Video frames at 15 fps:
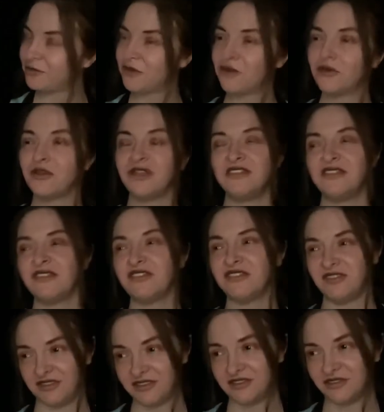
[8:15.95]
but it just
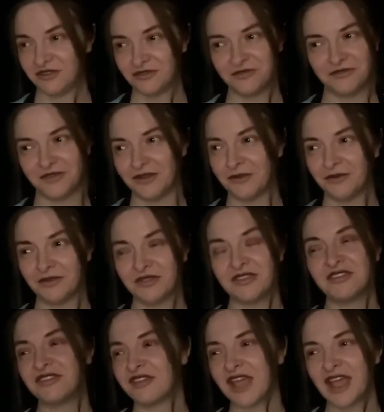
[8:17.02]
did not feel the
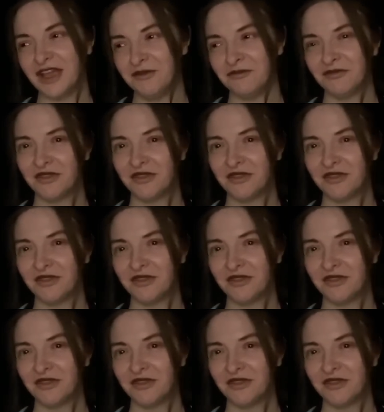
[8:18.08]
same.